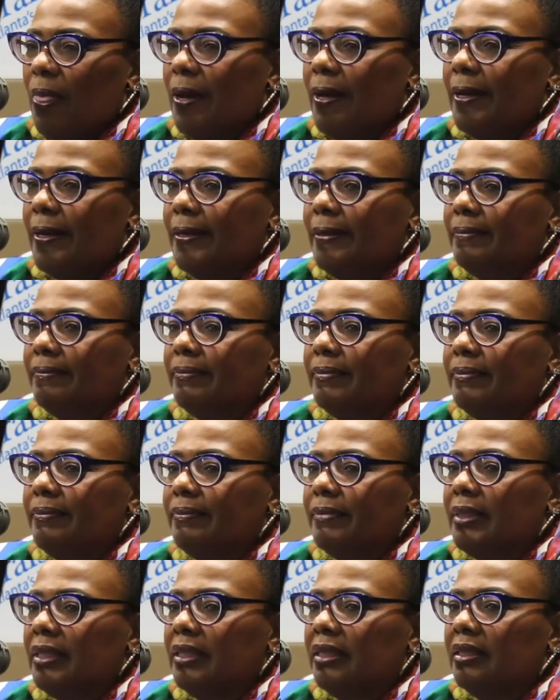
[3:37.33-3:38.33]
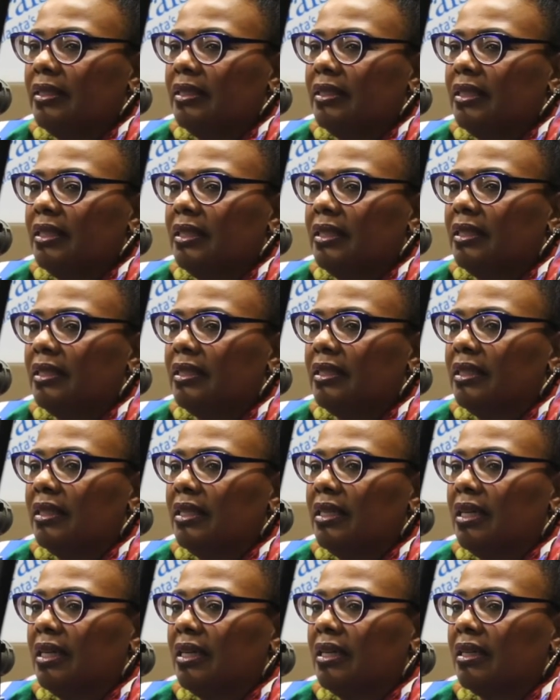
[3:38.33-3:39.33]
Um, in, in
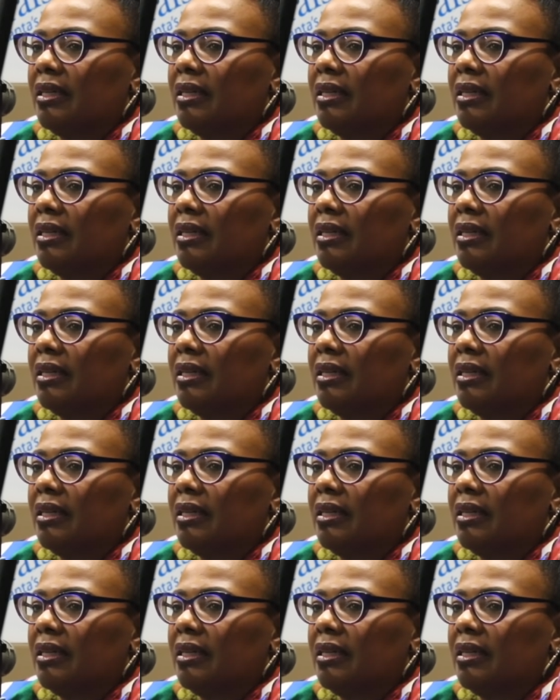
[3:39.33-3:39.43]
the, uh,